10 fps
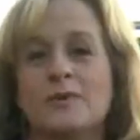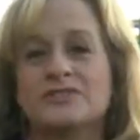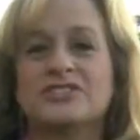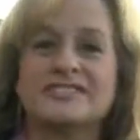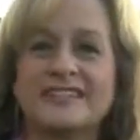
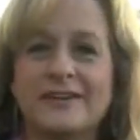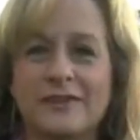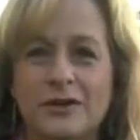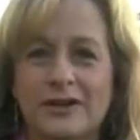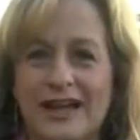Well, just to
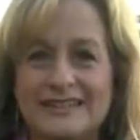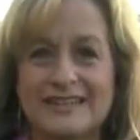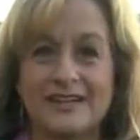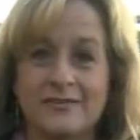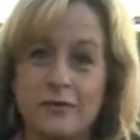give you an
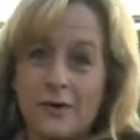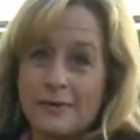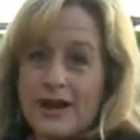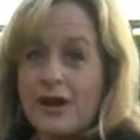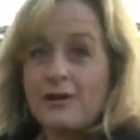idea of where we